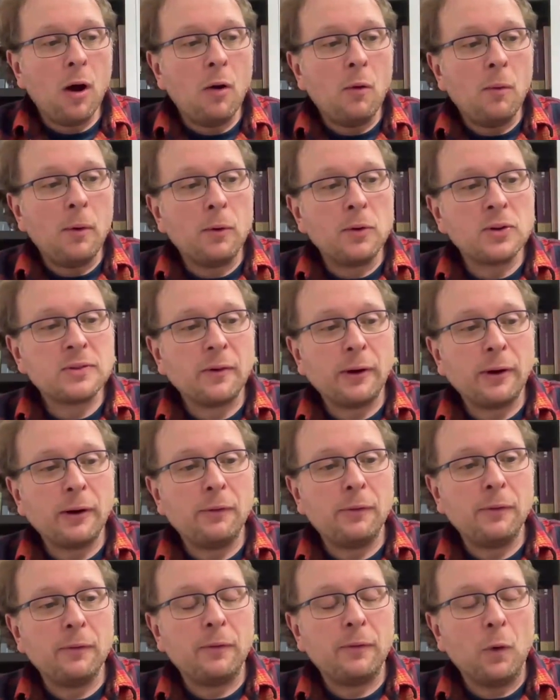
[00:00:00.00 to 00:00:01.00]
We're also very
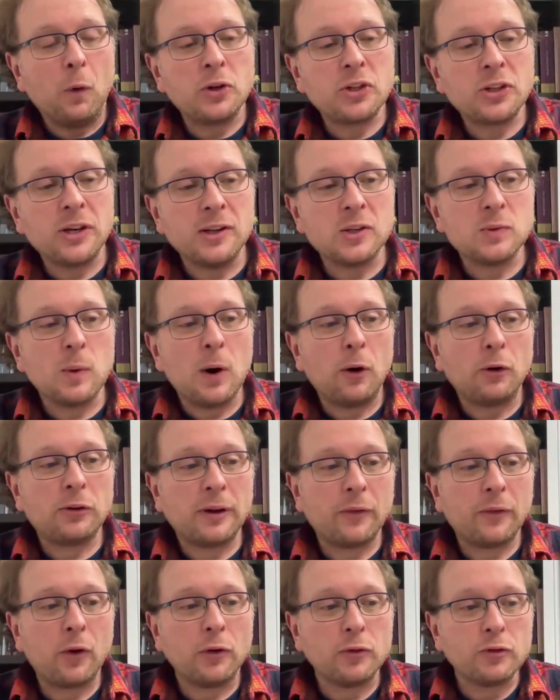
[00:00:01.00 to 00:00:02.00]
fortunate as well to
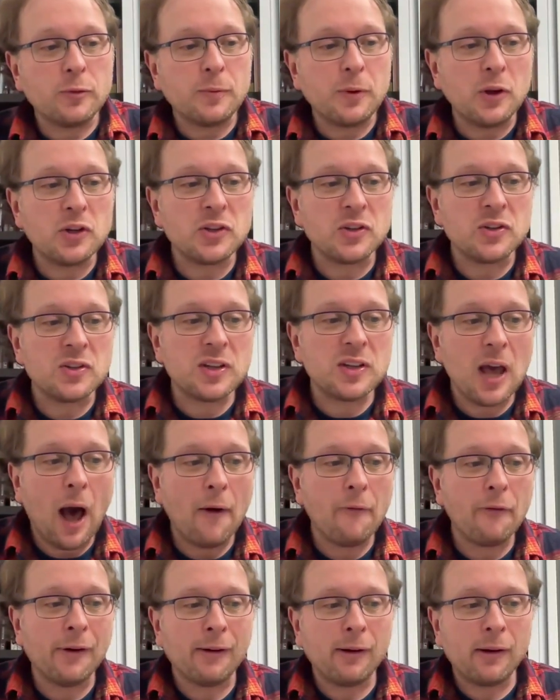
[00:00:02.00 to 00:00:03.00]
have contributions
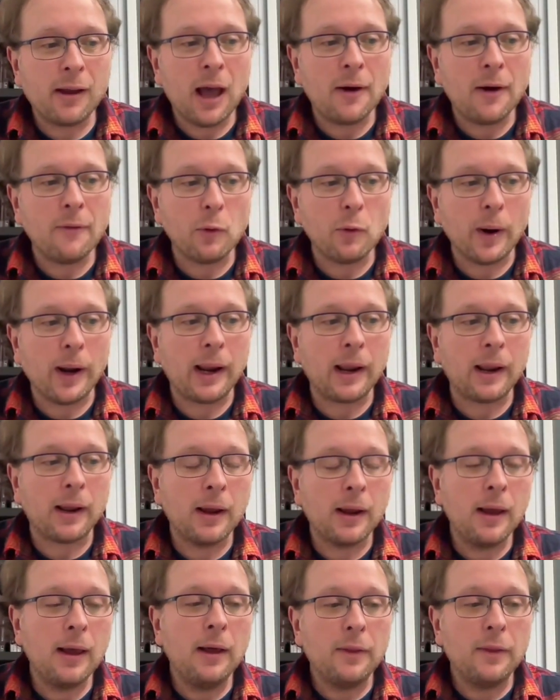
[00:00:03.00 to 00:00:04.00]
covering
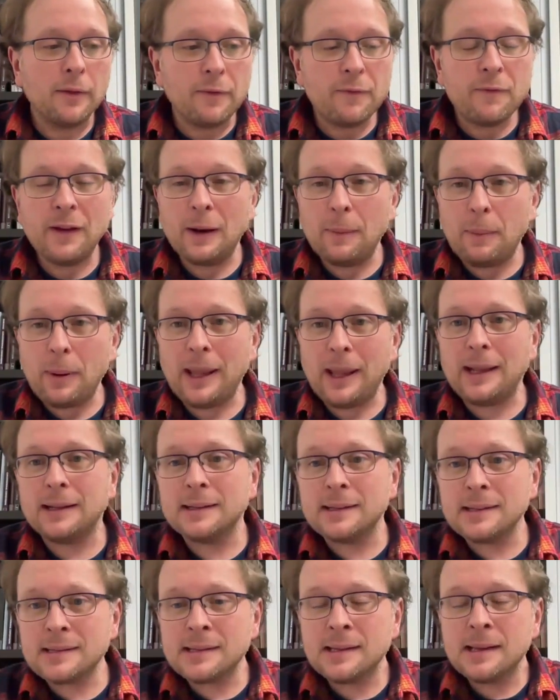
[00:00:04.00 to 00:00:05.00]
the
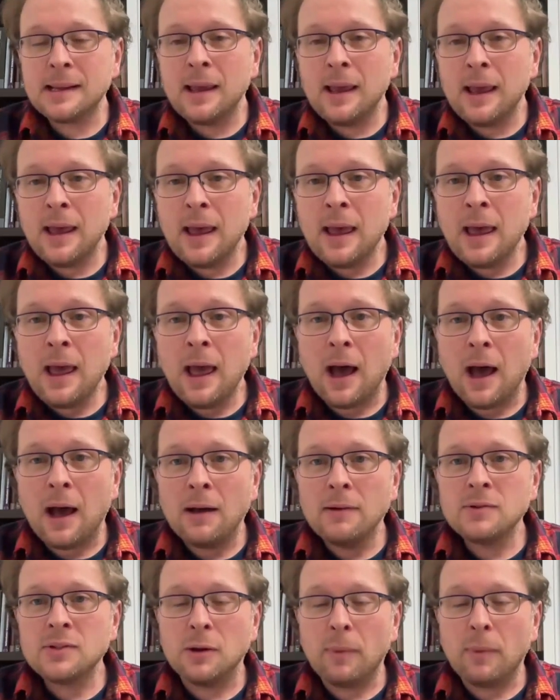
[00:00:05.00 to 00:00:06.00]
Philippines.
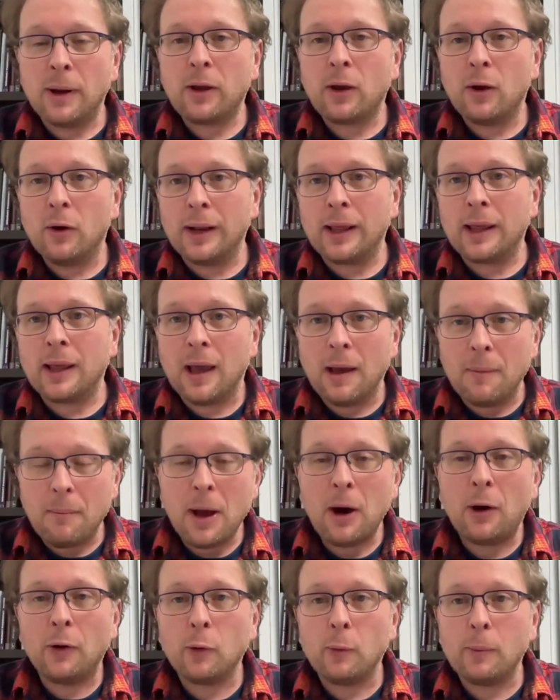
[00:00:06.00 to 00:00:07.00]
So my colleague
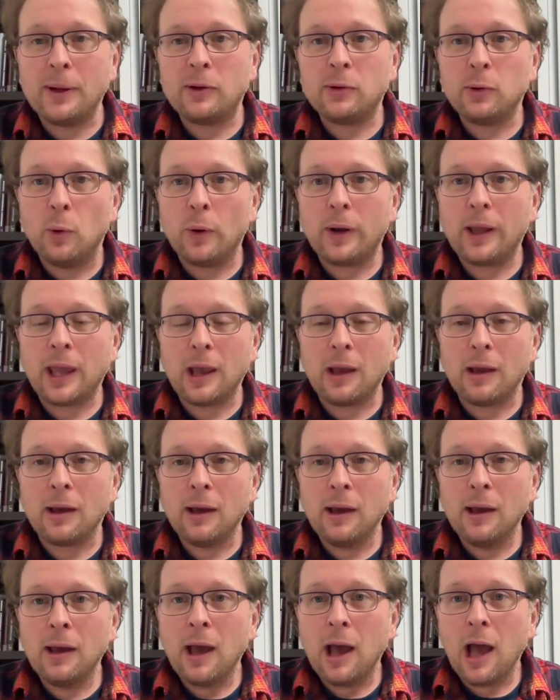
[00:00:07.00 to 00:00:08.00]
Imelda will be talking
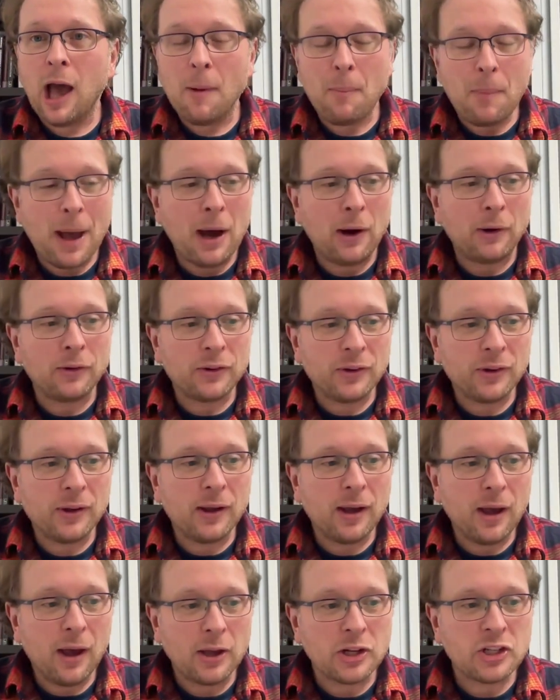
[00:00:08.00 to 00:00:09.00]
about
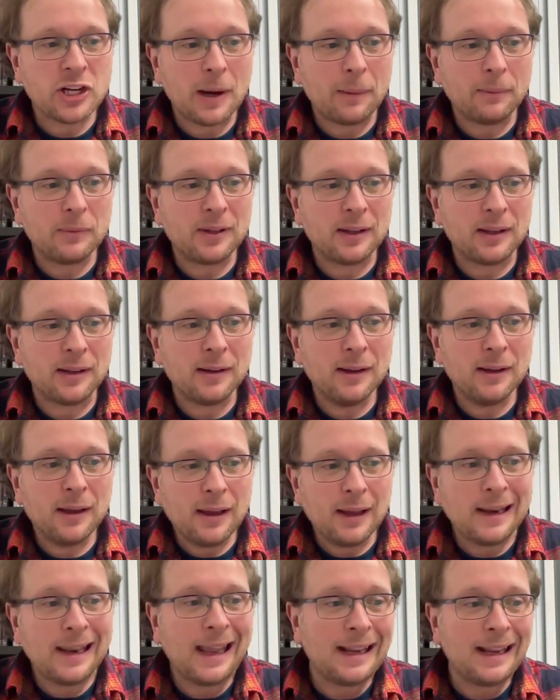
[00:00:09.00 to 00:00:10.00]
her chapter
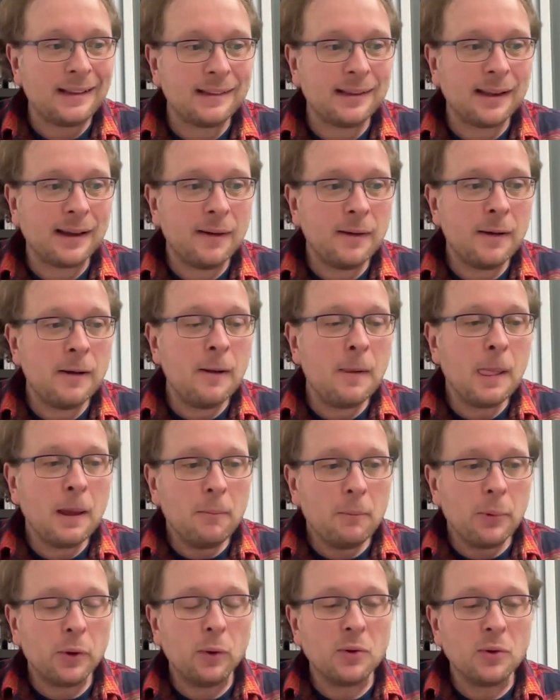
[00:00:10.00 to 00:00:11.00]
later,
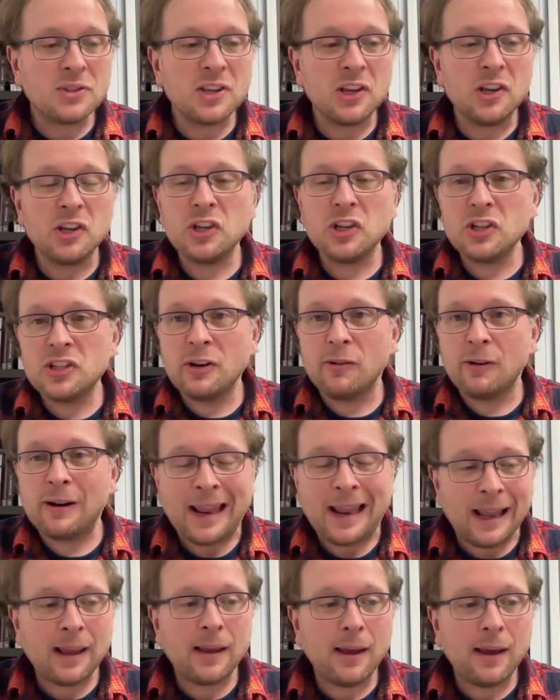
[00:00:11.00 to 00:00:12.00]
but also Sri
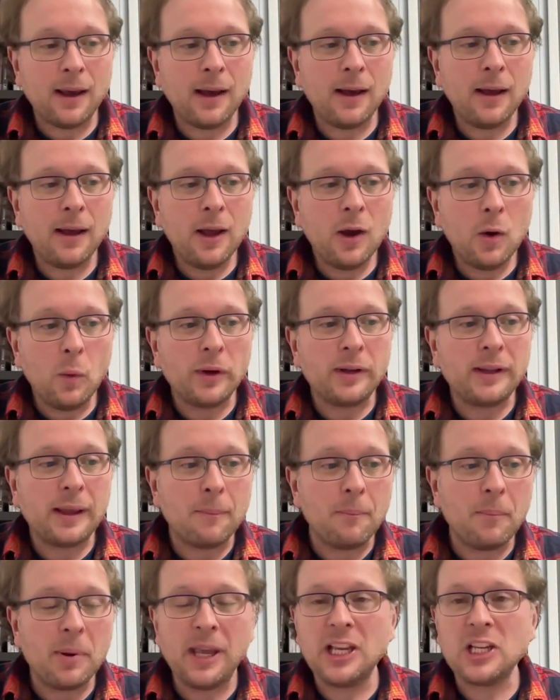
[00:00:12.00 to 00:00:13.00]
Lanka with the
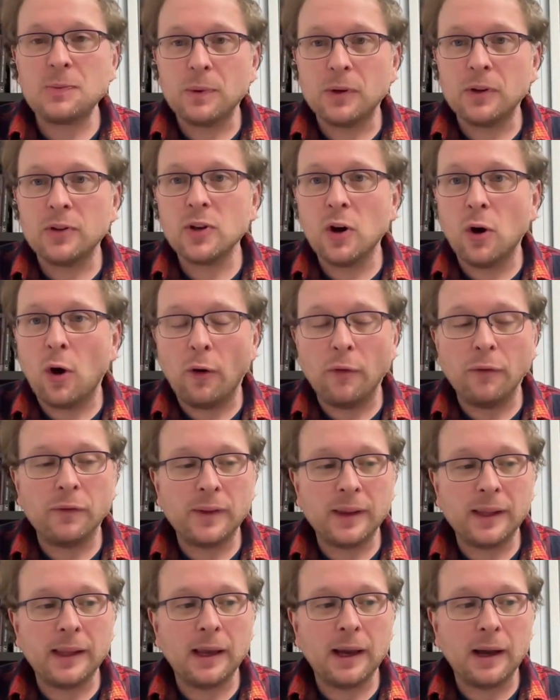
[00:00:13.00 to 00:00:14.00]
impeachment of
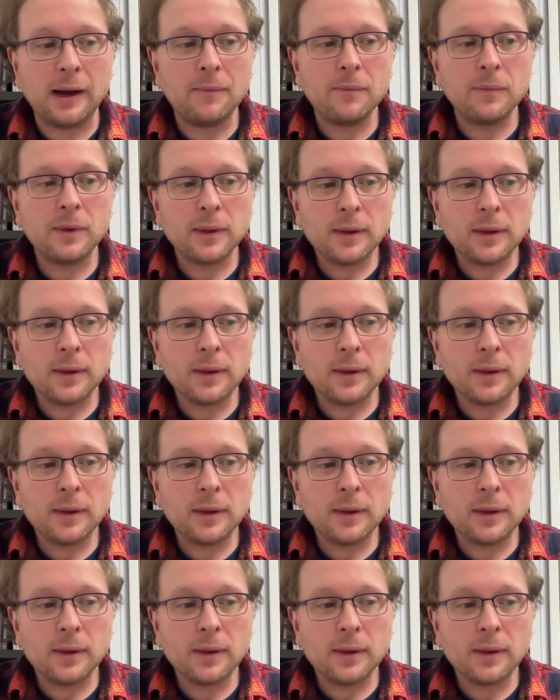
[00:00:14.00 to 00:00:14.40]
the